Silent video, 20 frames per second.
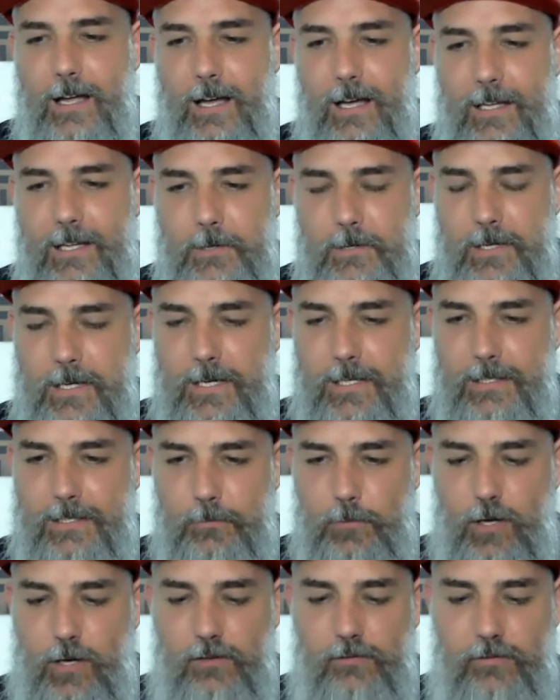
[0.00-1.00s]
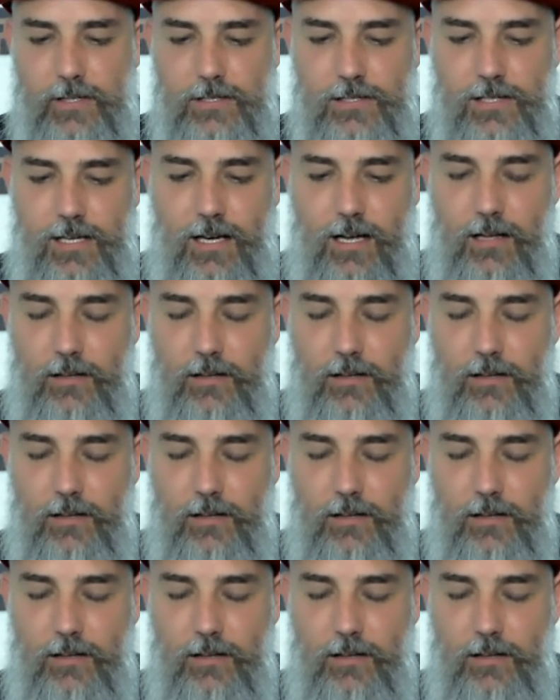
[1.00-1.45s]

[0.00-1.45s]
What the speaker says: he would need some convincing,